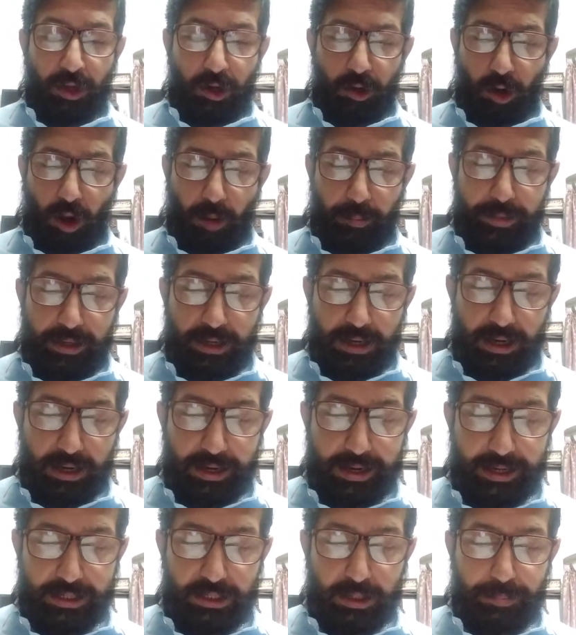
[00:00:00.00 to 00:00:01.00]
nominal
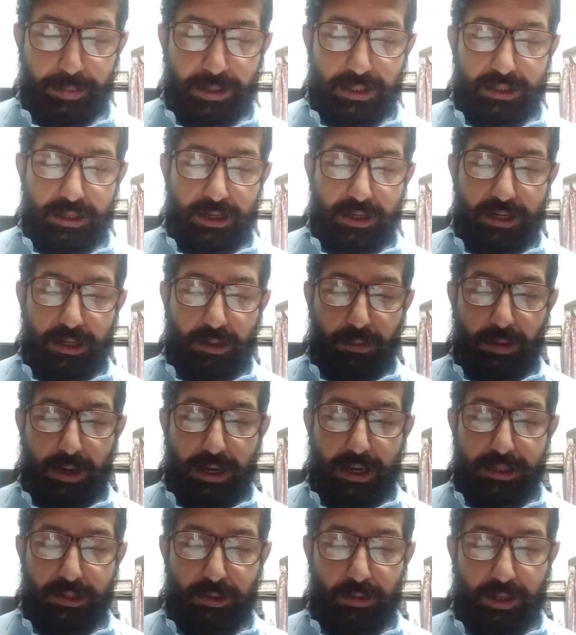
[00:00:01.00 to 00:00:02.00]
head, the President
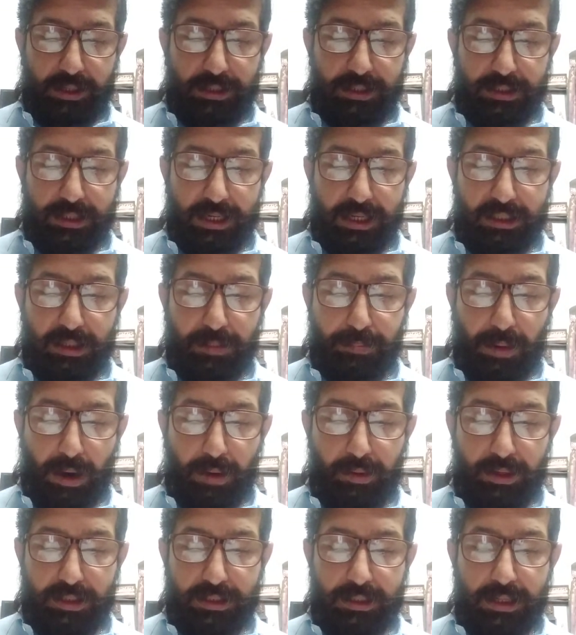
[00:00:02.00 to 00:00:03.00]
requires to exercise the
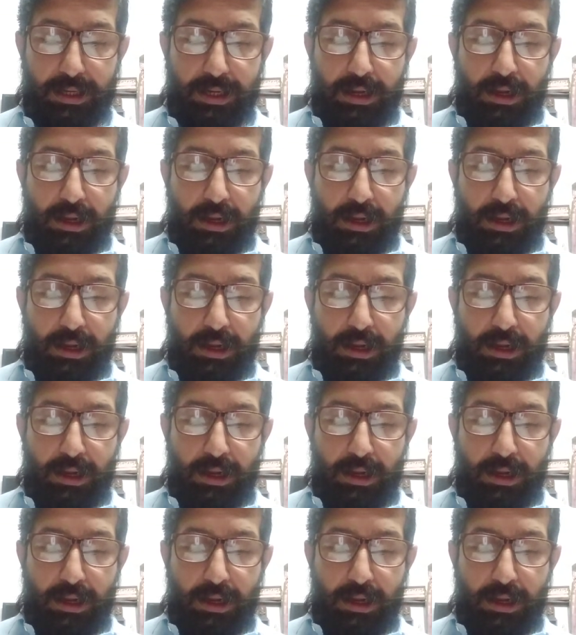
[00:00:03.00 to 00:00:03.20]
powers